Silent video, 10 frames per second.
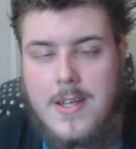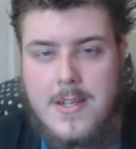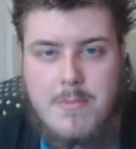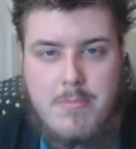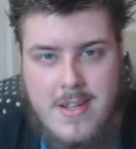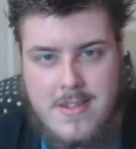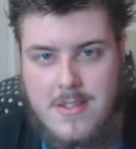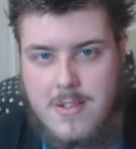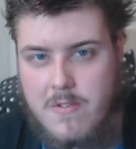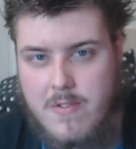It is better
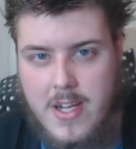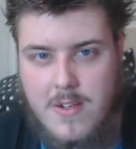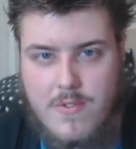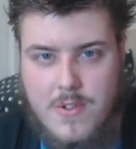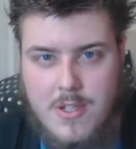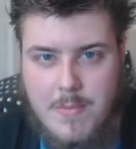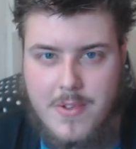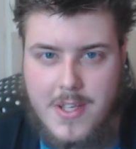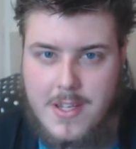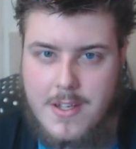to fight for
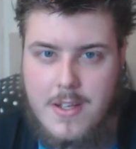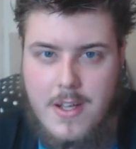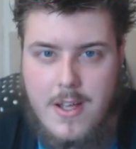something